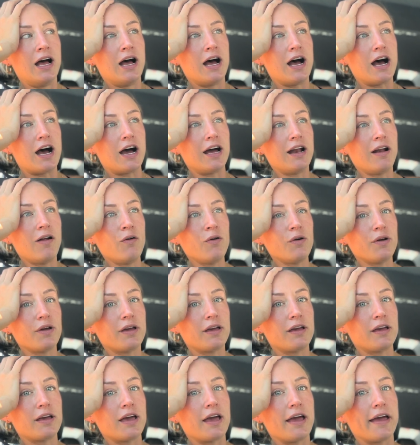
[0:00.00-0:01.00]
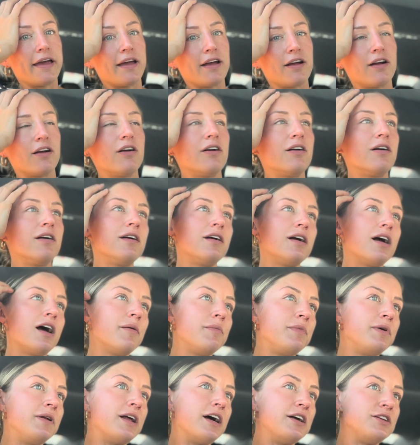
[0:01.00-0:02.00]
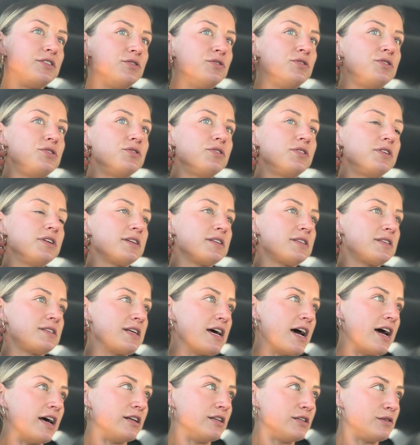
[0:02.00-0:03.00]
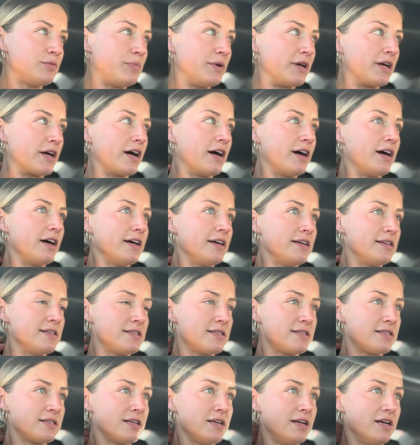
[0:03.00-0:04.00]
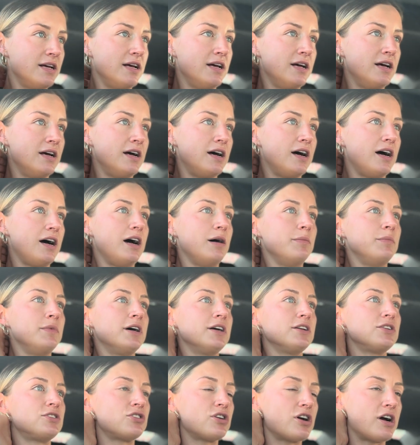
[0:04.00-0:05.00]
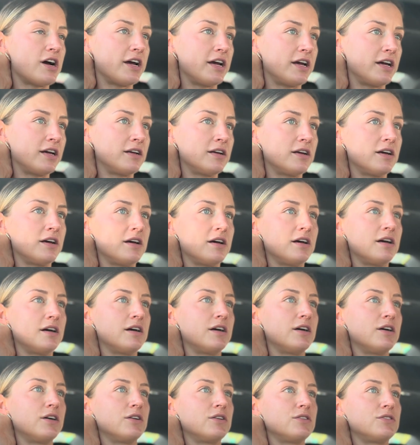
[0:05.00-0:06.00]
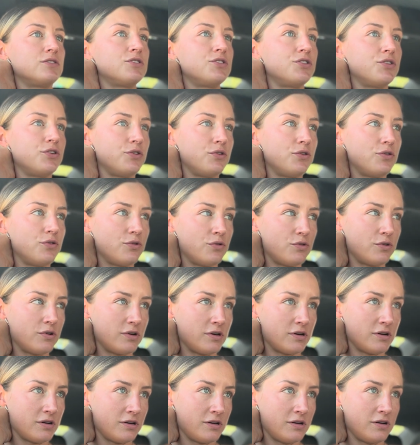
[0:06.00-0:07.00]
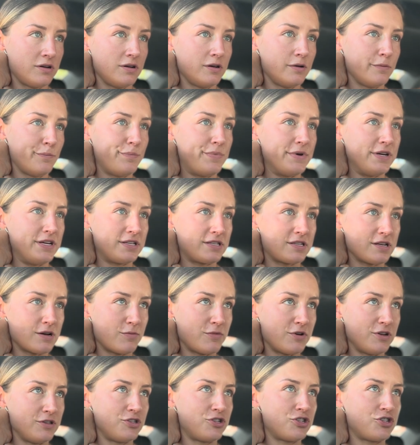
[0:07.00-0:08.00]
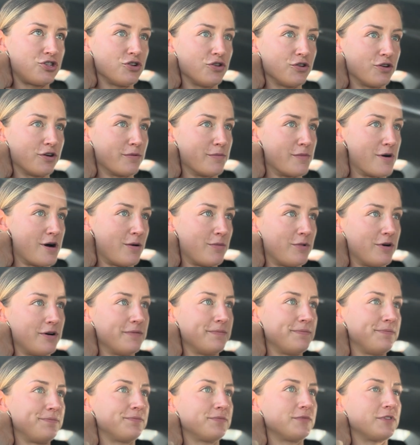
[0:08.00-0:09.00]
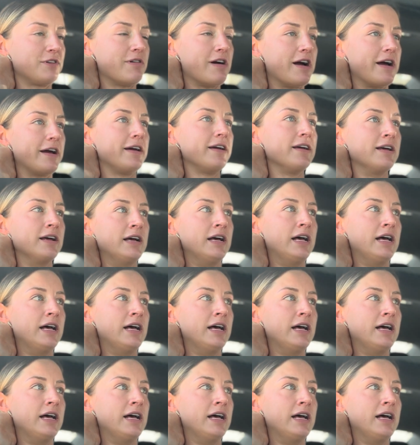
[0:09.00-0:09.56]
I don't care. I mean, I do to an extent, because I'm not trying to be someone's sugar mama, right?